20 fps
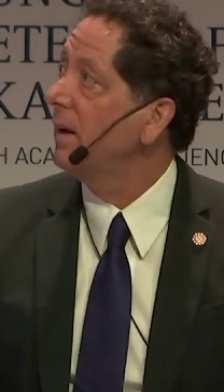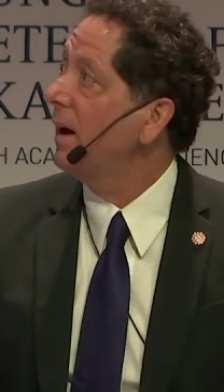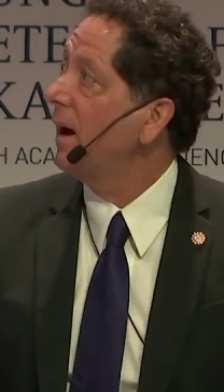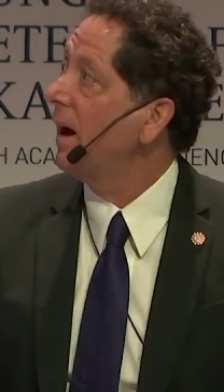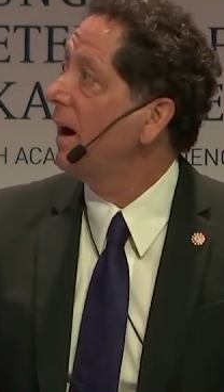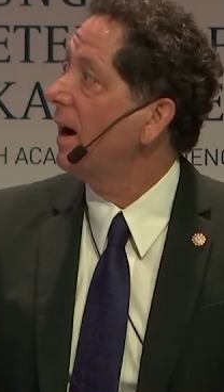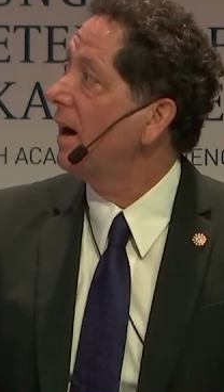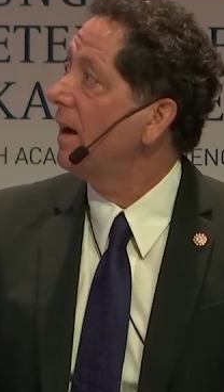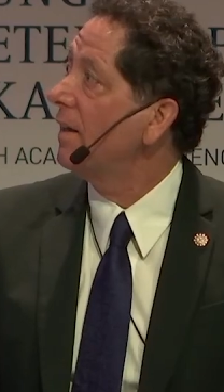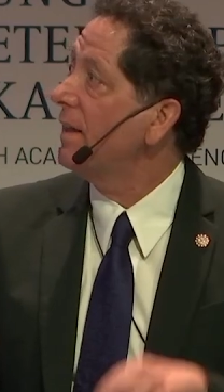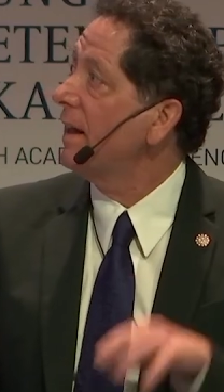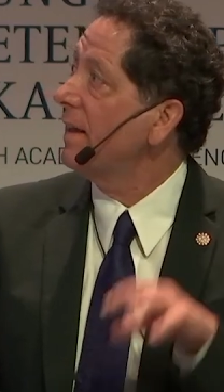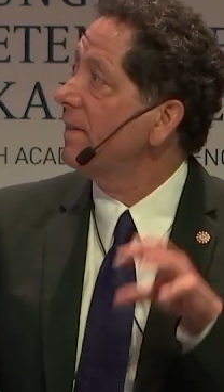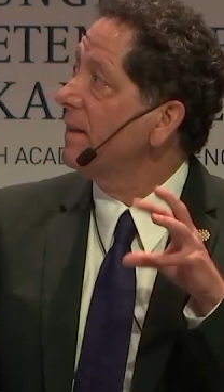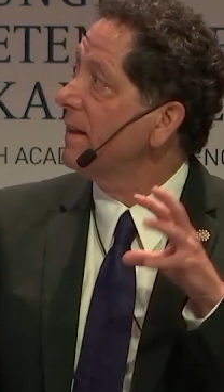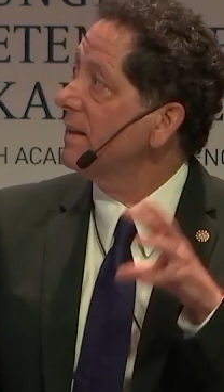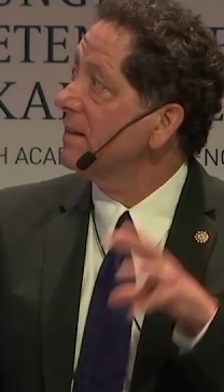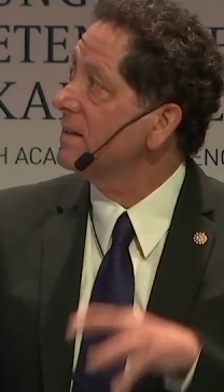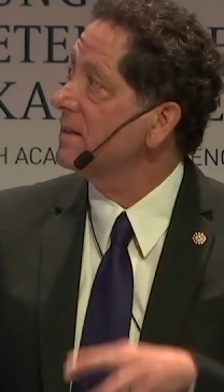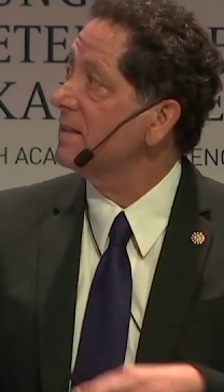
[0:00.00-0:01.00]

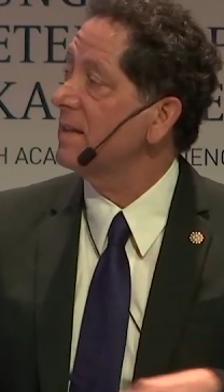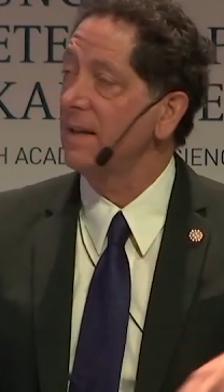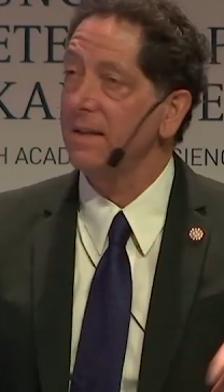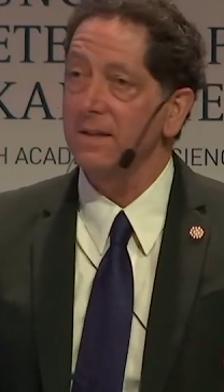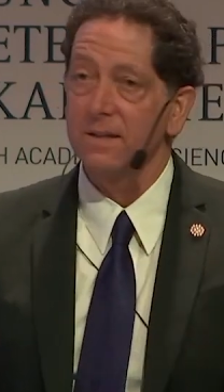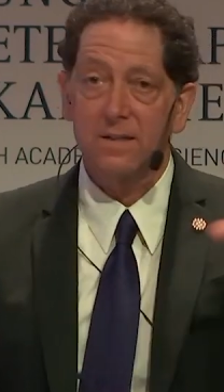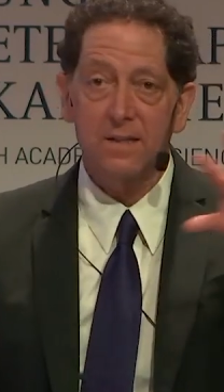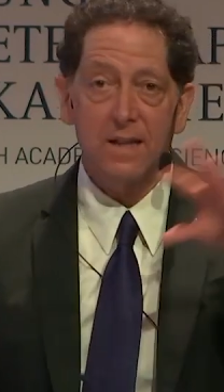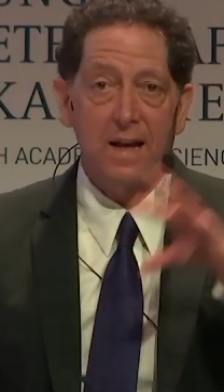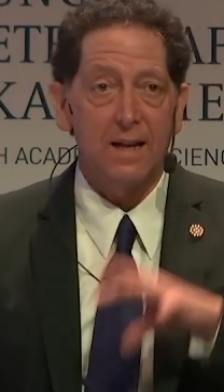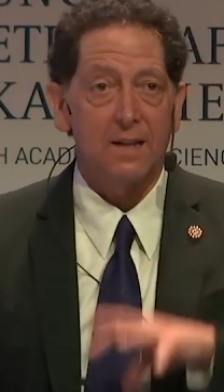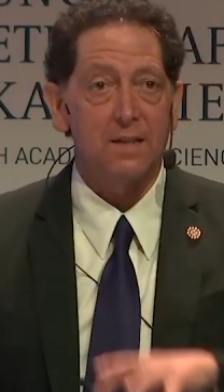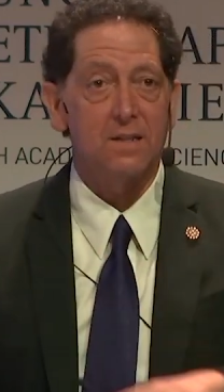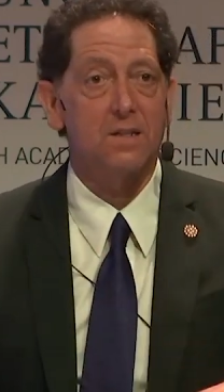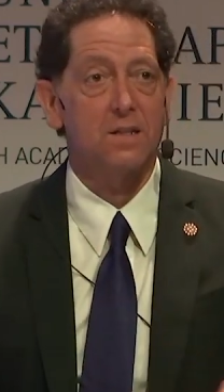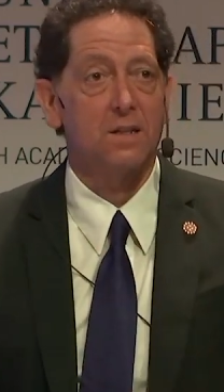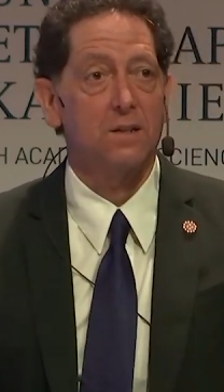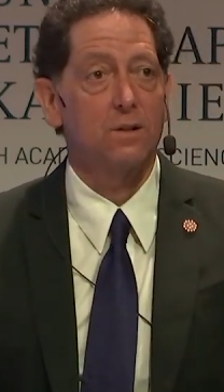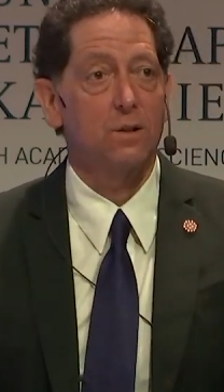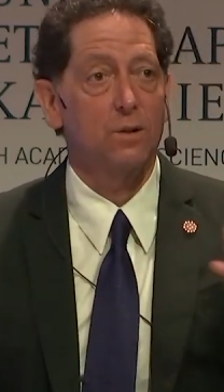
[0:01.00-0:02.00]
that sends that
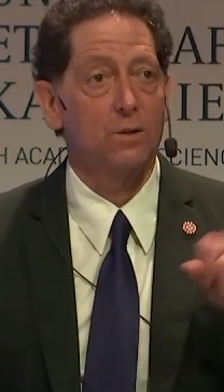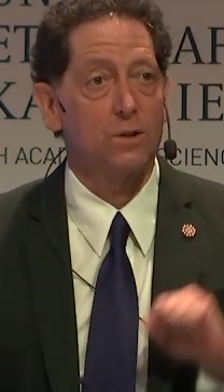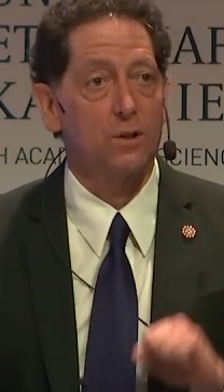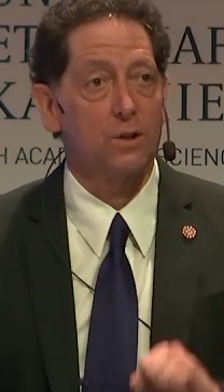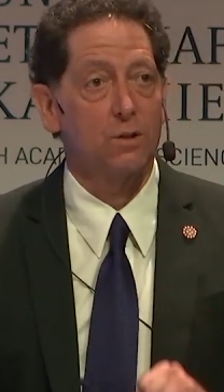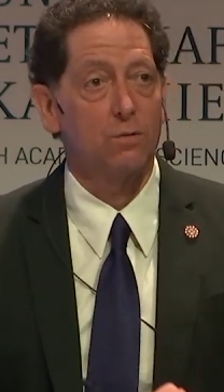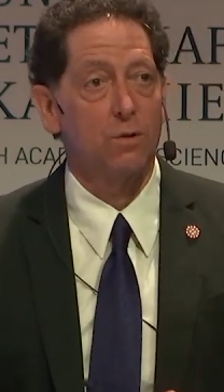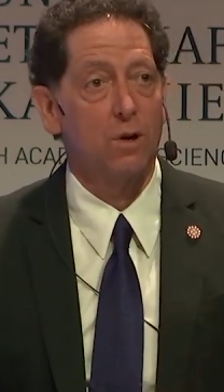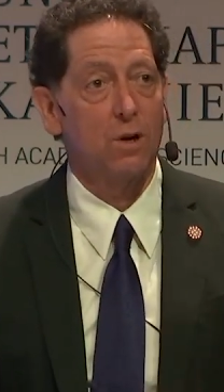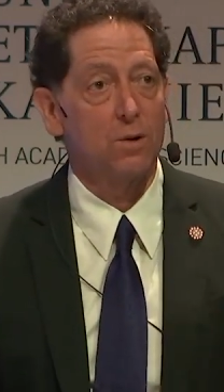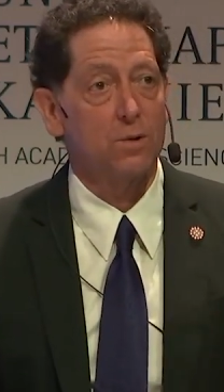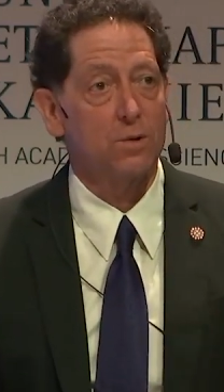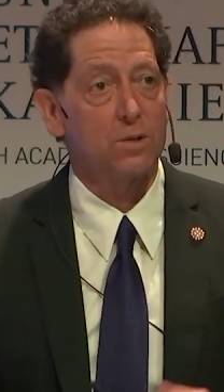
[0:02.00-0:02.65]
signal to grow.